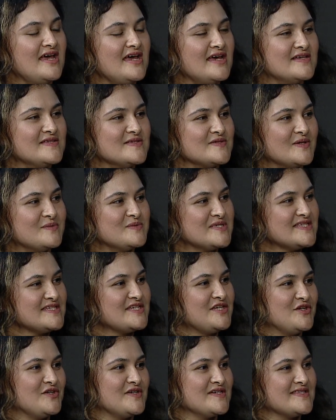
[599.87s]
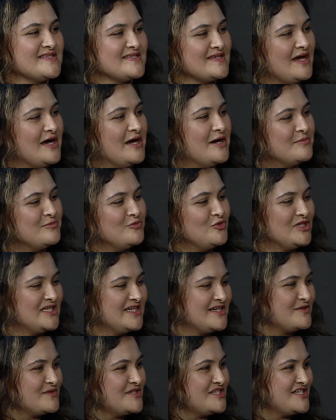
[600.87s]
And so I'm just curious,
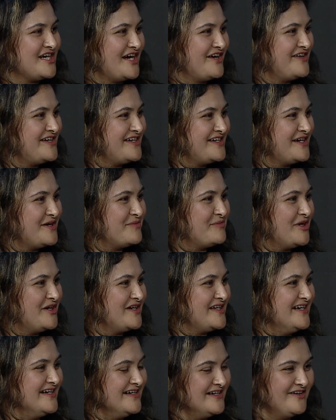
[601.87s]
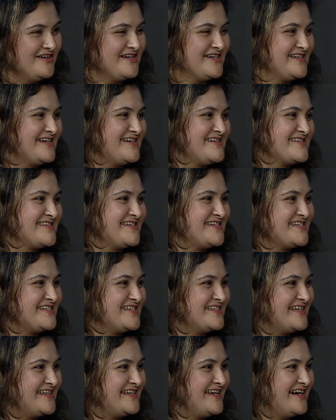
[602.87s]
Moonlake was sharing about her
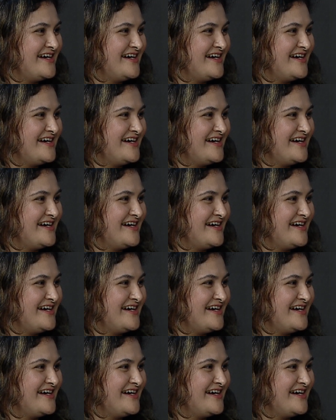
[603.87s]
organization and